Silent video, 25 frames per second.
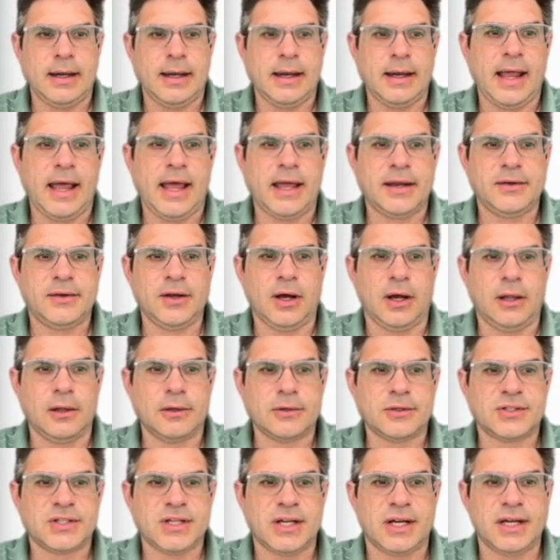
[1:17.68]
add
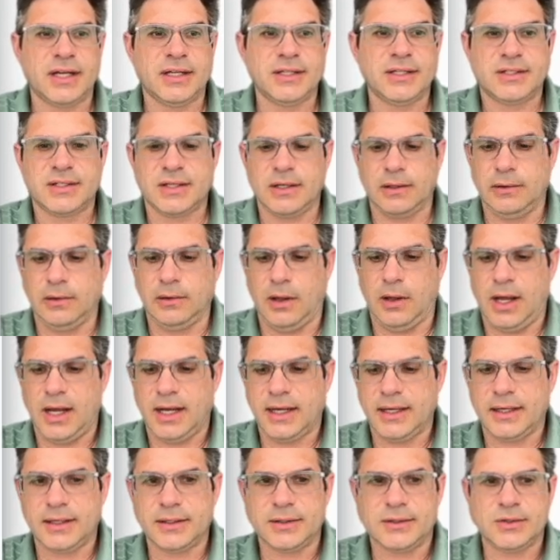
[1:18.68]
dollar signs to
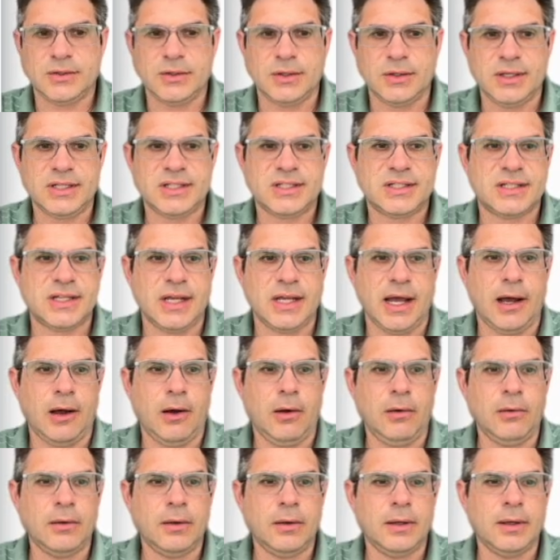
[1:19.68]
lock it to this
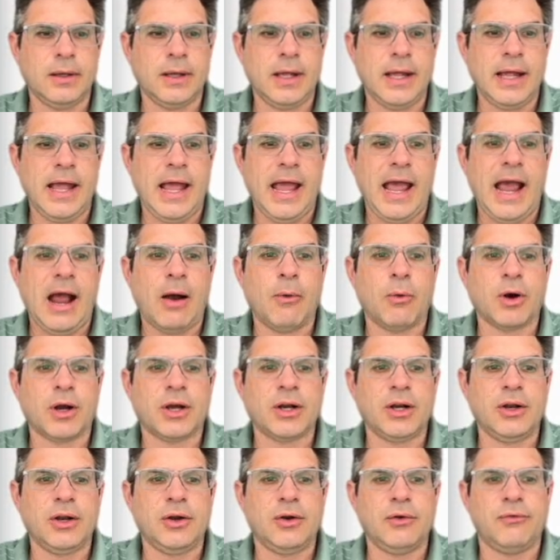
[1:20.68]
cell, and we're
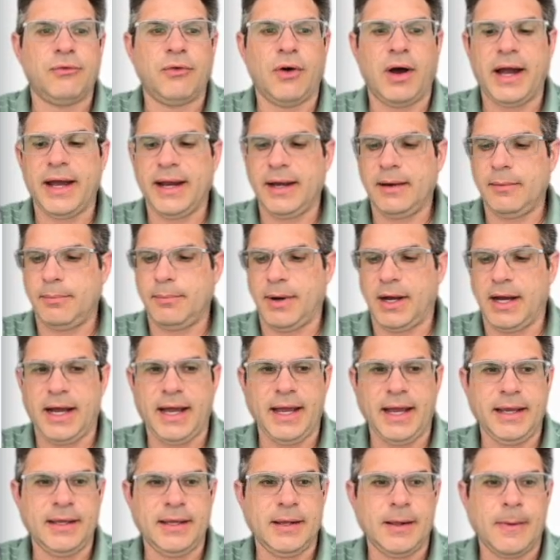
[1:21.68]
going to divide it
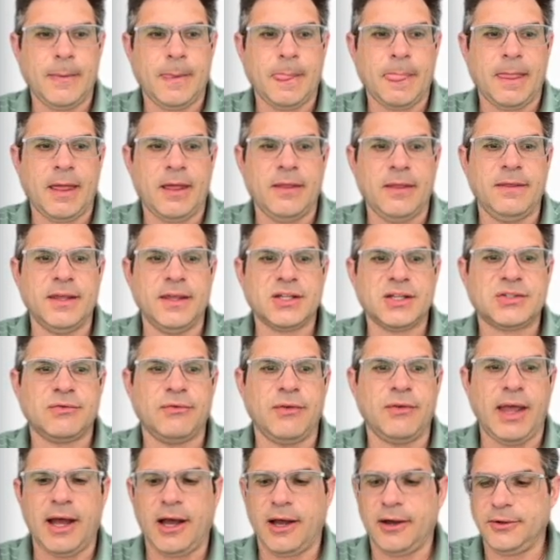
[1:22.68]
by this
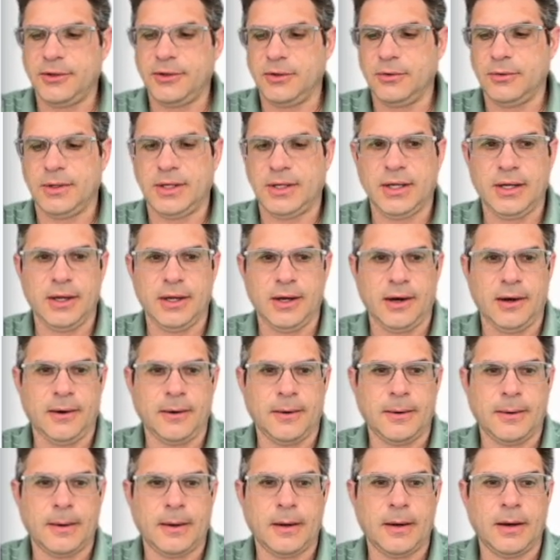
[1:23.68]
value here.
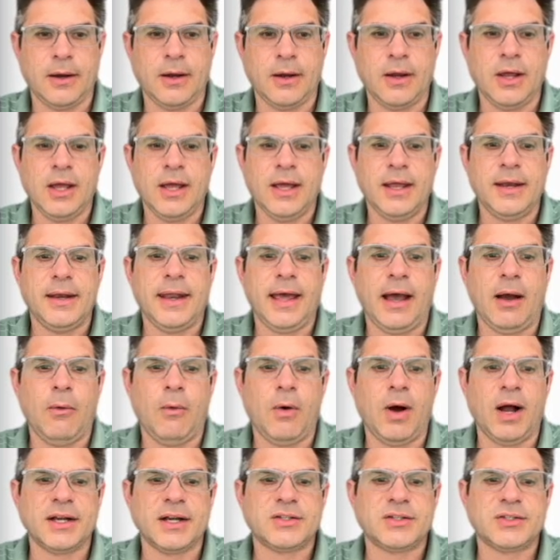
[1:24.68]
Now
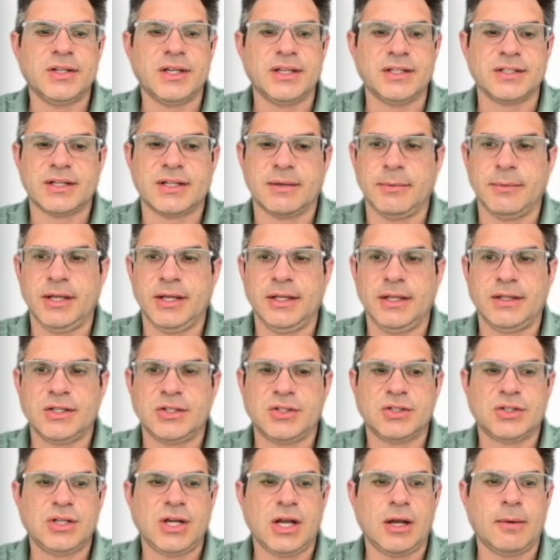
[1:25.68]
watch this. I'm going to hit
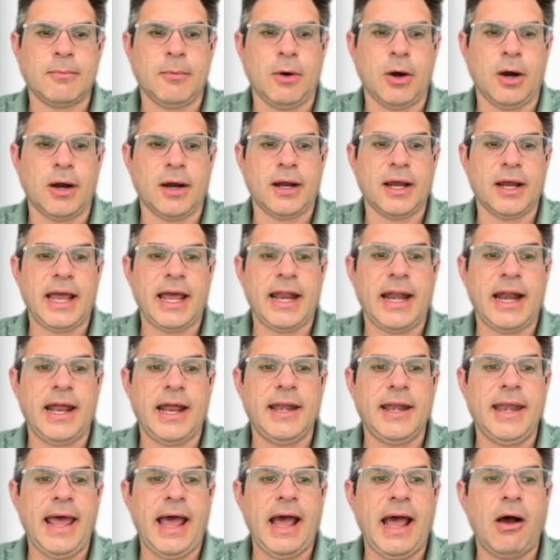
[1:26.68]
this check mark, and
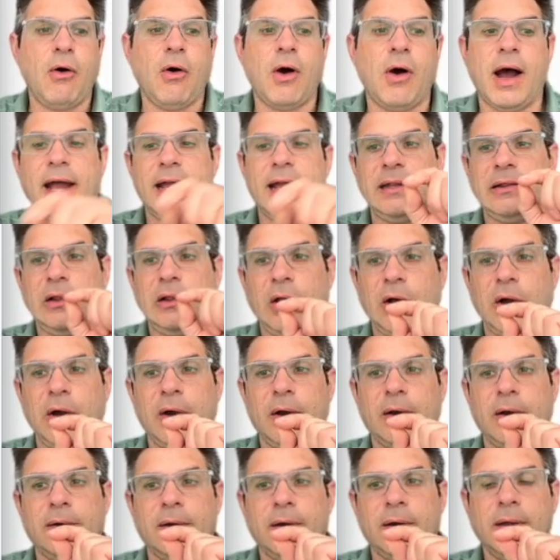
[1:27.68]
I
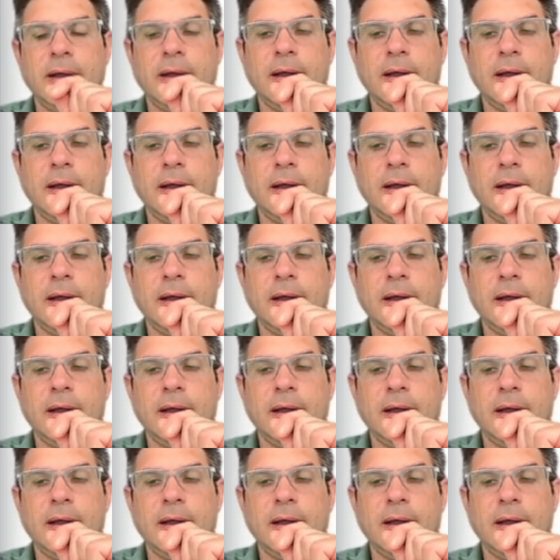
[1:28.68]
learned